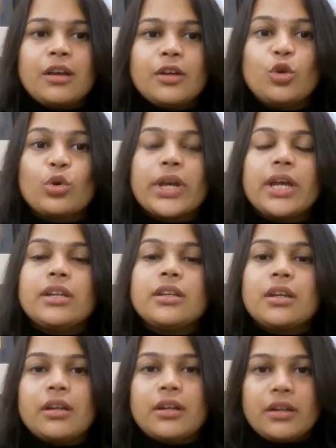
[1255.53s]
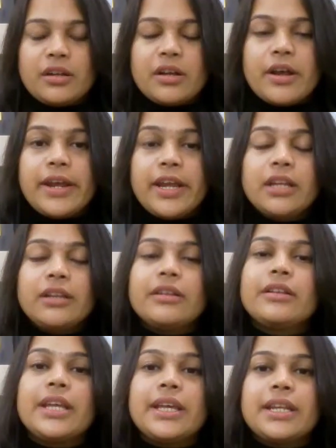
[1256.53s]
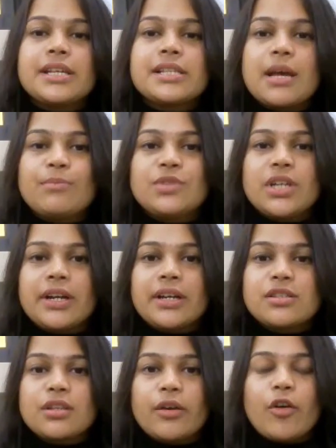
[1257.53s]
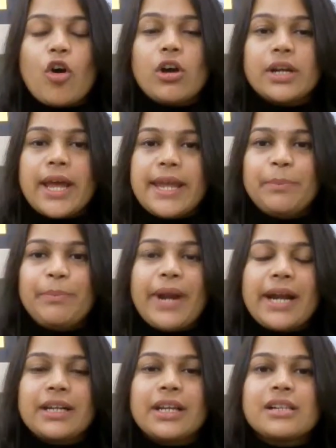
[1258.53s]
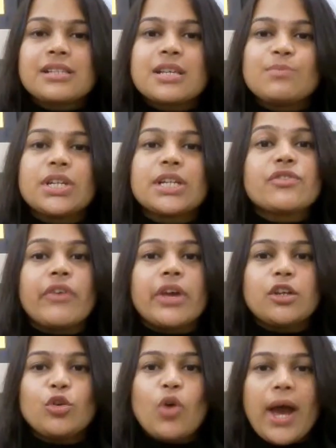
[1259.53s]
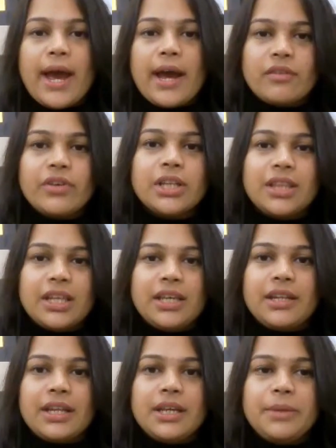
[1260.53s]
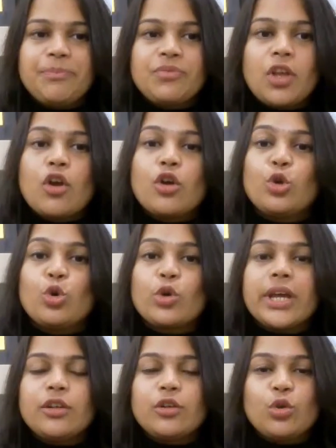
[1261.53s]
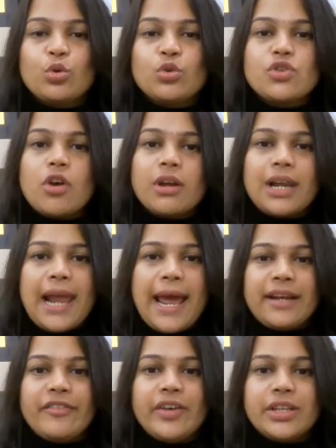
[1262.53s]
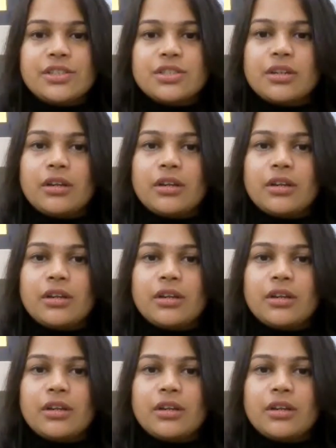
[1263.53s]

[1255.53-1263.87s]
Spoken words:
You can, in theory subjects or any practical subjects where you have a theory, you can use your language.